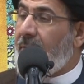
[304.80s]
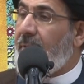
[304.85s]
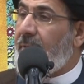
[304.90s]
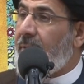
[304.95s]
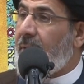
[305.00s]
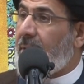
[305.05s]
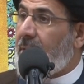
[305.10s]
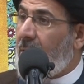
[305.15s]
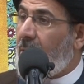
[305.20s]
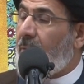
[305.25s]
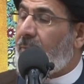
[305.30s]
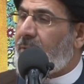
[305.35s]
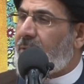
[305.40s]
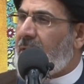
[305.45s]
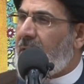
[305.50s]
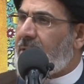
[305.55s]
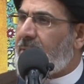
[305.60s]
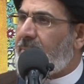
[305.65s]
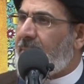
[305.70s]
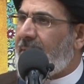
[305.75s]
in the day of
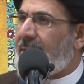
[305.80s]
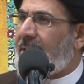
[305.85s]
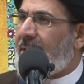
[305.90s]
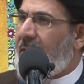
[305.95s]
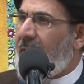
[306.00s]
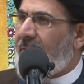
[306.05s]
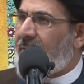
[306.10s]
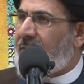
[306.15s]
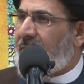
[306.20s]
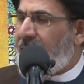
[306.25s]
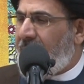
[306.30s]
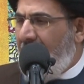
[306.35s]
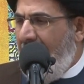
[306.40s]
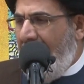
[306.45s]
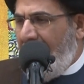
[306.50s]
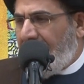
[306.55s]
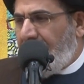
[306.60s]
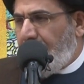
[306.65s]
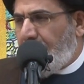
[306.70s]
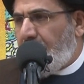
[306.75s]
judgment gives
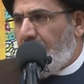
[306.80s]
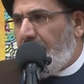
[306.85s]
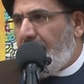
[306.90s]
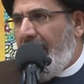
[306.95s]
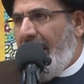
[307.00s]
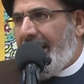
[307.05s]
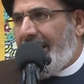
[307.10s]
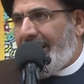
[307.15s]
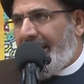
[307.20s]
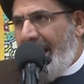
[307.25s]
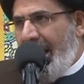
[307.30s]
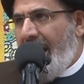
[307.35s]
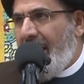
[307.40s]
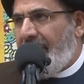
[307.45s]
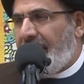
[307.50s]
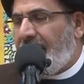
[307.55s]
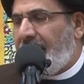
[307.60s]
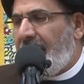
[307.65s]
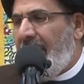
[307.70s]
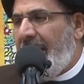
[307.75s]
value to my
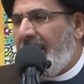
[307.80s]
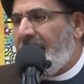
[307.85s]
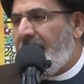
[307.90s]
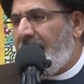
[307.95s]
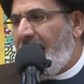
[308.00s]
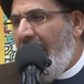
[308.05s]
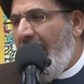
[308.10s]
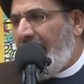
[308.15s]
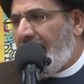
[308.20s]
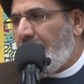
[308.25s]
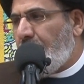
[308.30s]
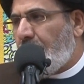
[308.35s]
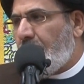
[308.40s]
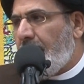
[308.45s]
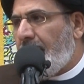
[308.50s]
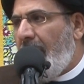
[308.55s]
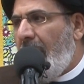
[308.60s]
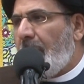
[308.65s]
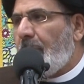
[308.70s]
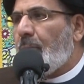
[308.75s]
life and value
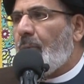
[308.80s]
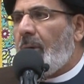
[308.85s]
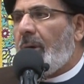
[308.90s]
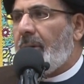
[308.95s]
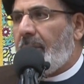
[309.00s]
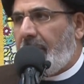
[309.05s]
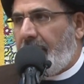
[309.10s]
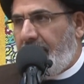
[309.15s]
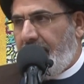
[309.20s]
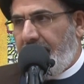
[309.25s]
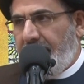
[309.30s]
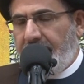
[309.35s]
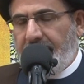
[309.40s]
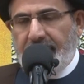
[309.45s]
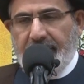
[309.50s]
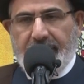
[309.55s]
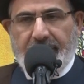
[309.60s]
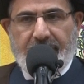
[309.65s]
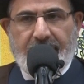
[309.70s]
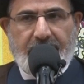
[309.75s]
to my work.
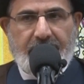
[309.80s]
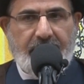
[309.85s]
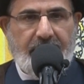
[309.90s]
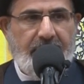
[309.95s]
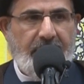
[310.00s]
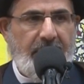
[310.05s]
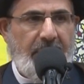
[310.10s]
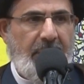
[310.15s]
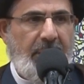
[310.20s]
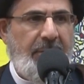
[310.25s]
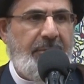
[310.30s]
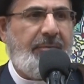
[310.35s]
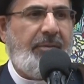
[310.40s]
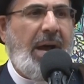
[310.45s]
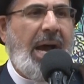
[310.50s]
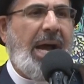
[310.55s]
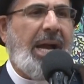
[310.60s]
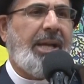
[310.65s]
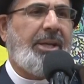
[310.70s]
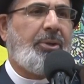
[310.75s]
If
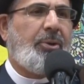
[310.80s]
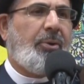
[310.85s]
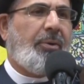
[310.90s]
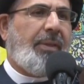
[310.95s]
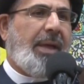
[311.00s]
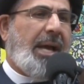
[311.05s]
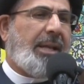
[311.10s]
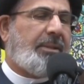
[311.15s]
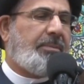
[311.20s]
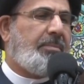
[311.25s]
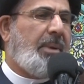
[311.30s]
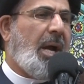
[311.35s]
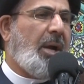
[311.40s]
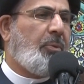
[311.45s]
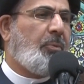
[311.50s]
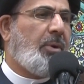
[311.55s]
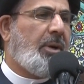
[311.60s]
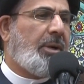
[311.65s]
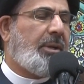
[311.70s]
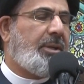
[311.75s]
I know that my
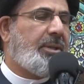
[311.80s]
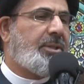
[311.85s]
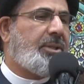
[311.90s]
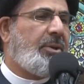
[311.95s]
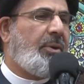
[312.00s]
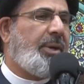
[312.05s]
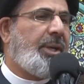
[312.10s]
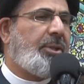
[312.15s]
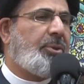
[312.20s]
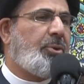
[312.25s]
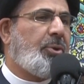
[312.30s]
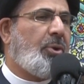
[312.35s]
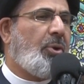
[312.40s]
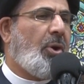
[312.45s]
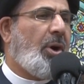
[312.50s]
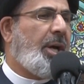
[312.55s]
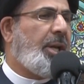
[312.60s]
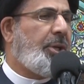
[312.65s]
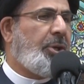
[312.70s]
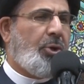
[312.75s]
work is going to
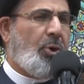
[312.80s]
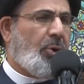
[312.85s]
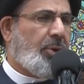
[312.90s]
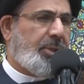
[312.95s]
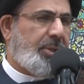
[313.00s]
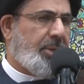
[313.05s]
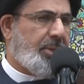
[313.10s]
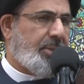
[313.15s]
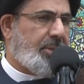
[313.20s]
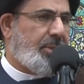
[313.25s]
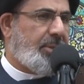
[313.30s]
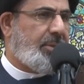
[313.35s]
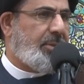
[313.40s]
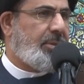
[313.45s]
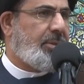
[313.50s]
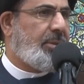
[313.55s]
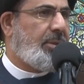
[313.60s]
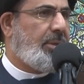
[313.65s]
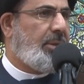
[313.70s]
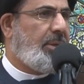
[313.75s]
go unnoticed,